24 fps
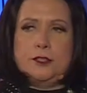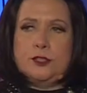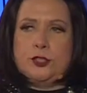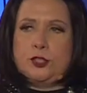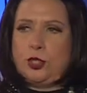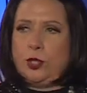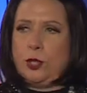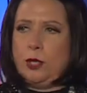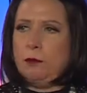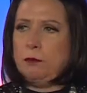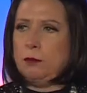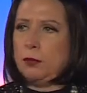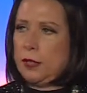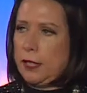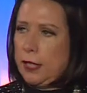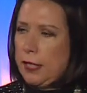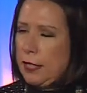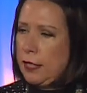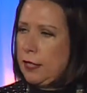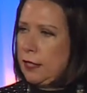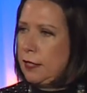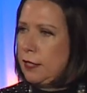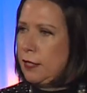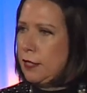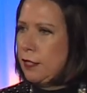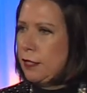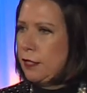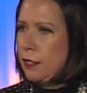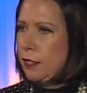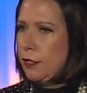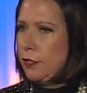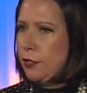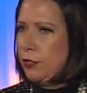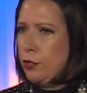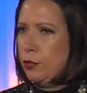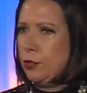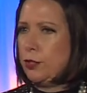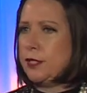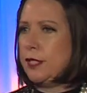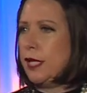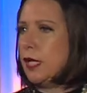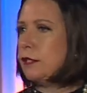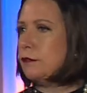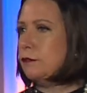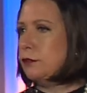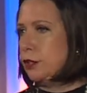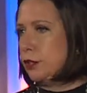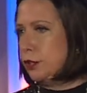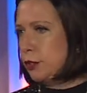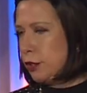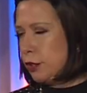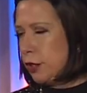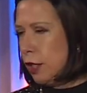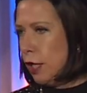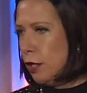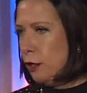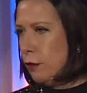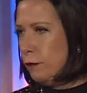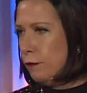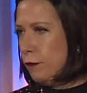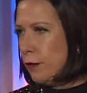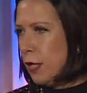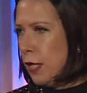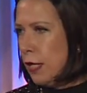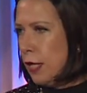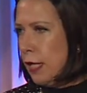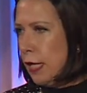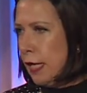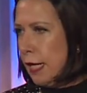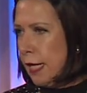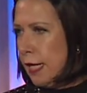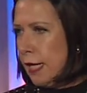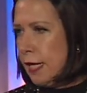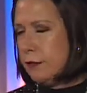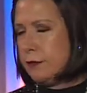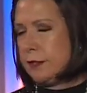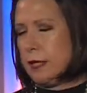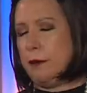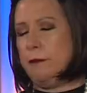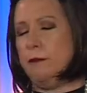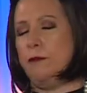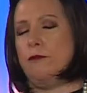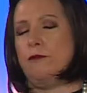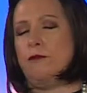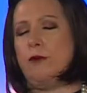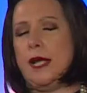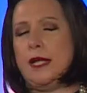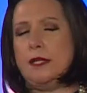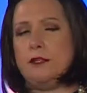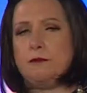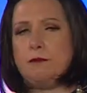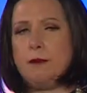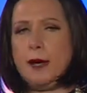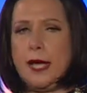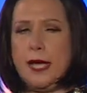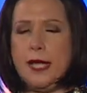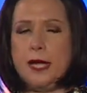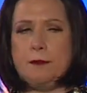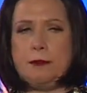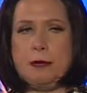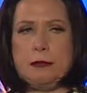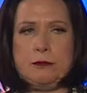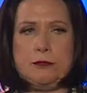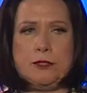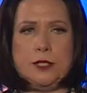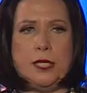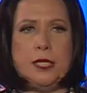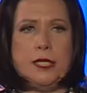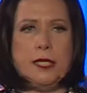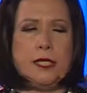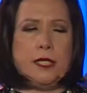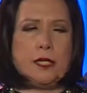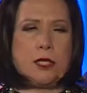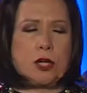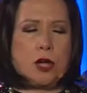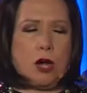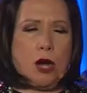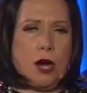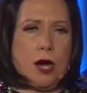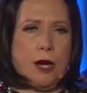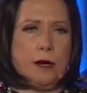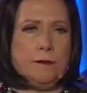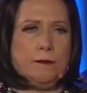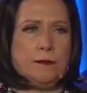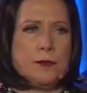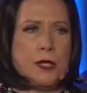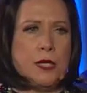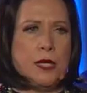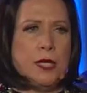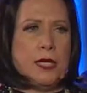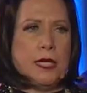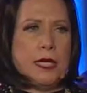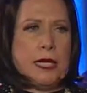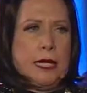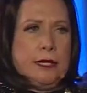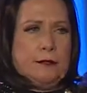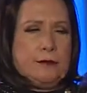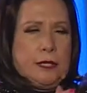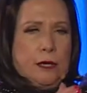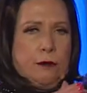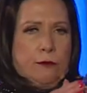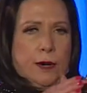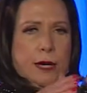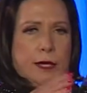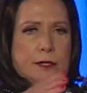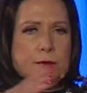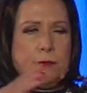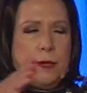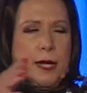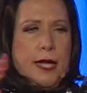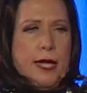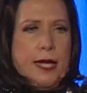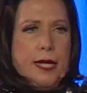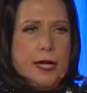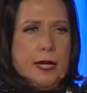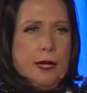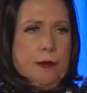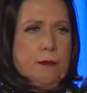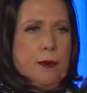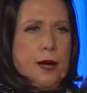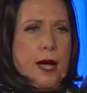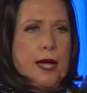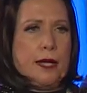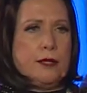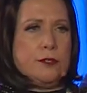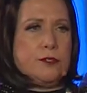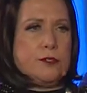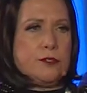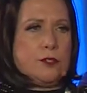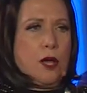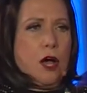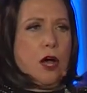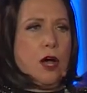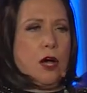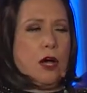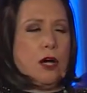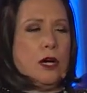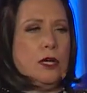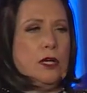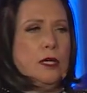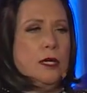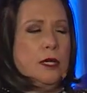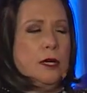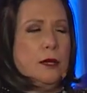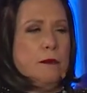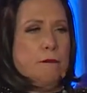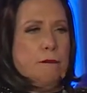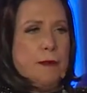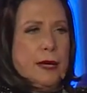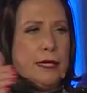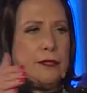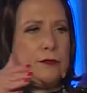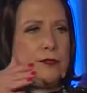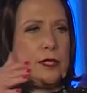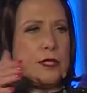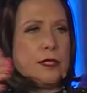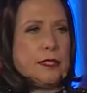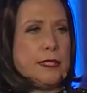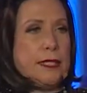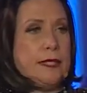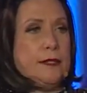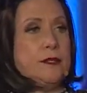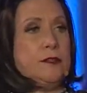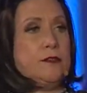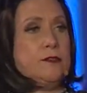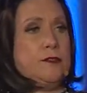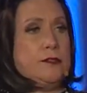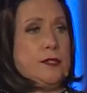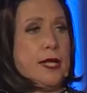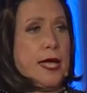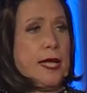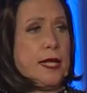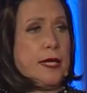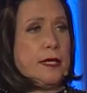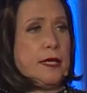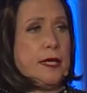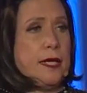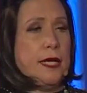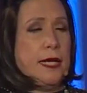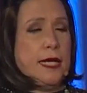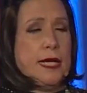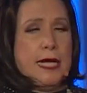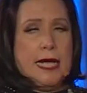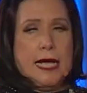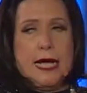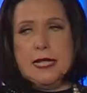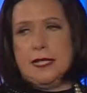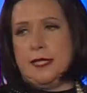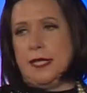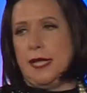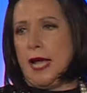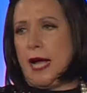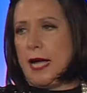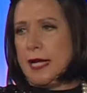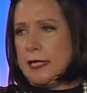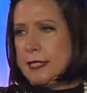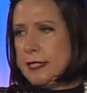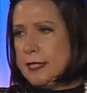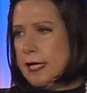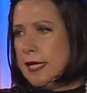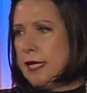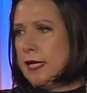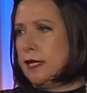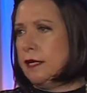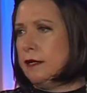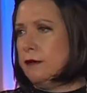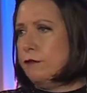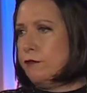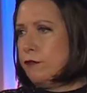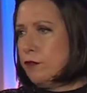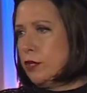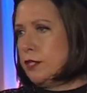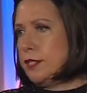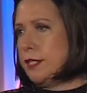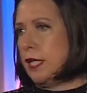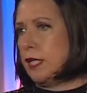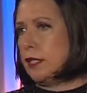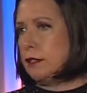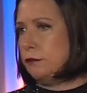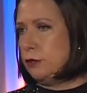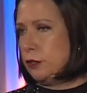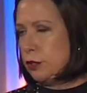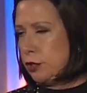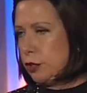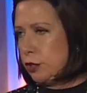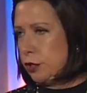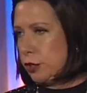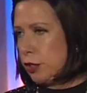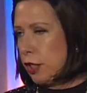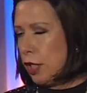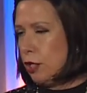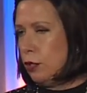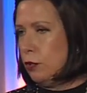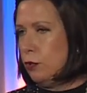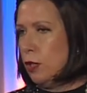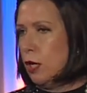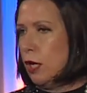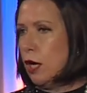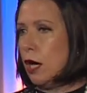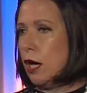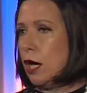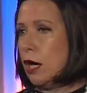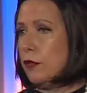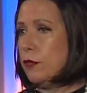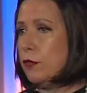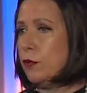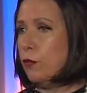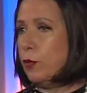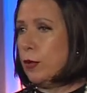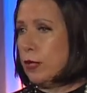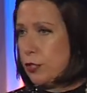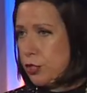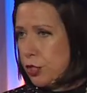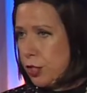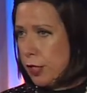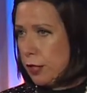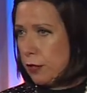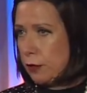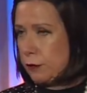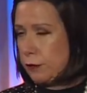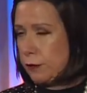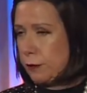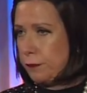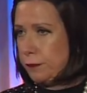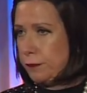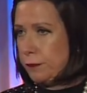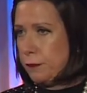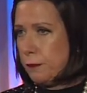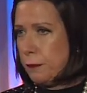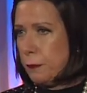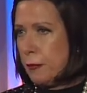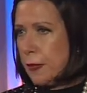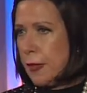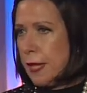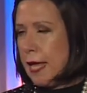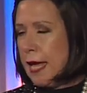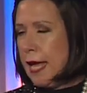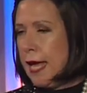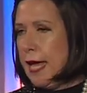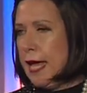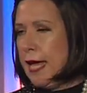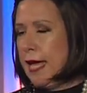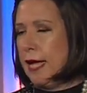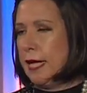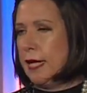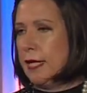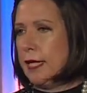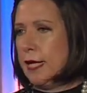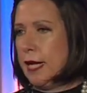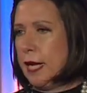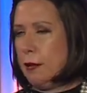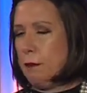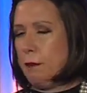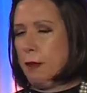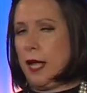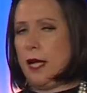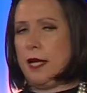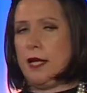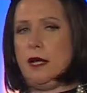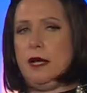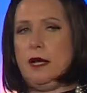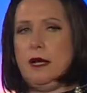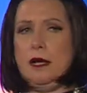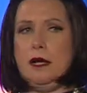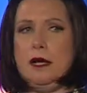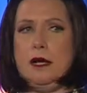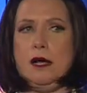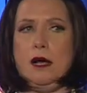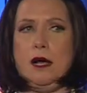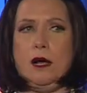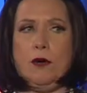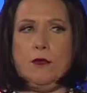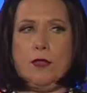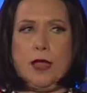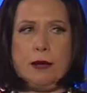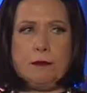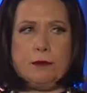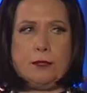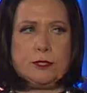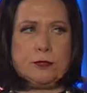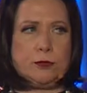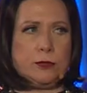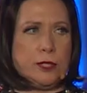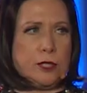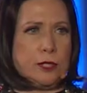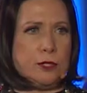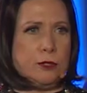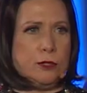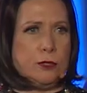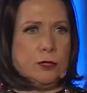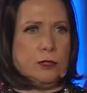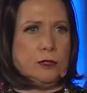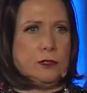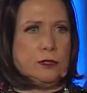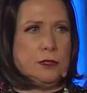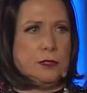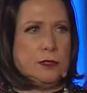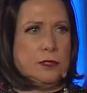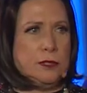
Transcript: trembling, to a television show. And as I raised my head up, I was sitting in a car, as I raised my head up, I saw basically the set and the idea for a television show on the windshield. And I'm like, oh, that was really cool,